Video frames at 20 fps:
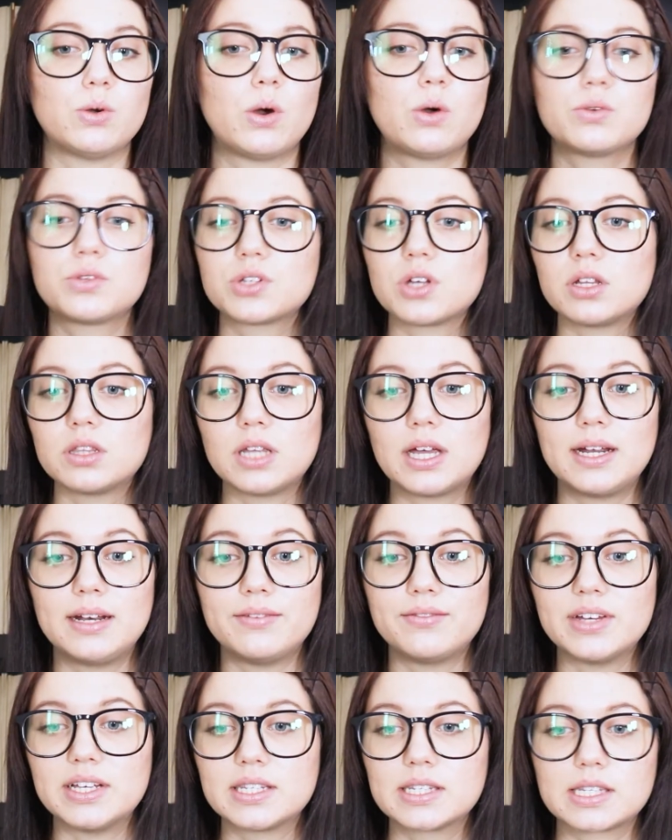host online
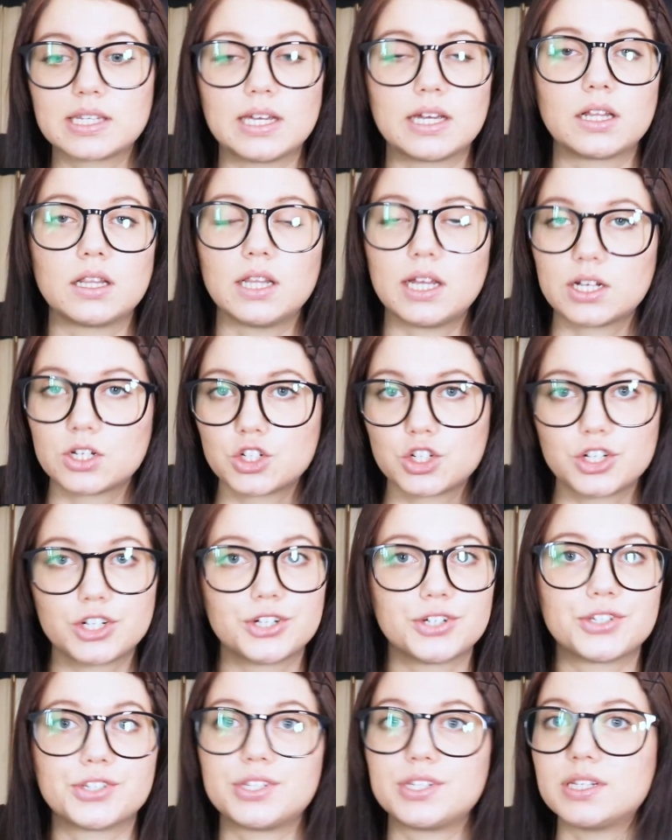events like
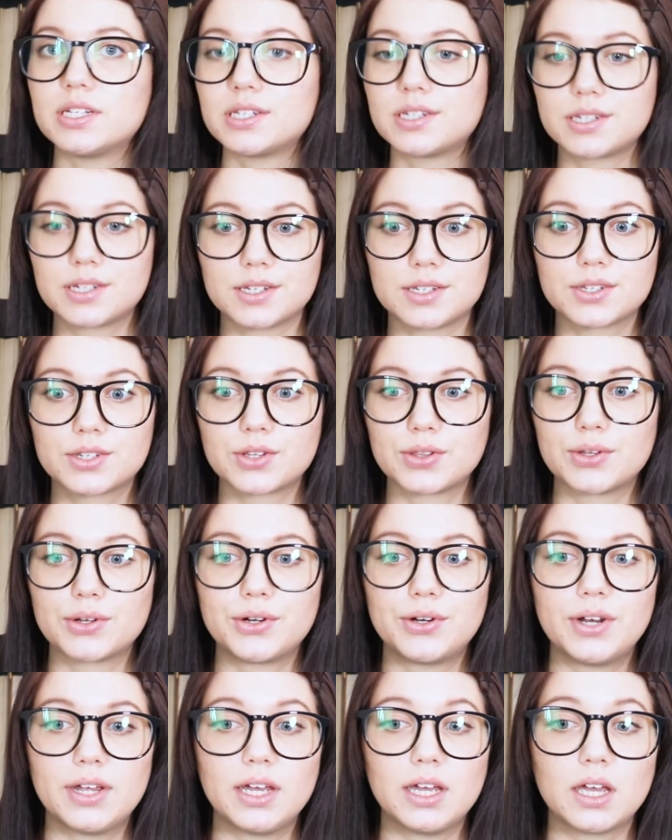lectures, distance
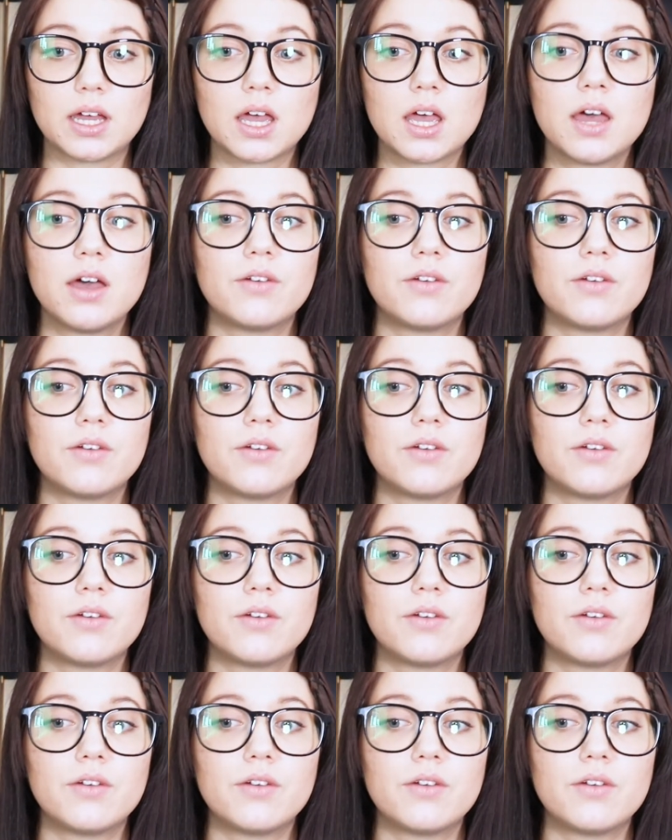learning,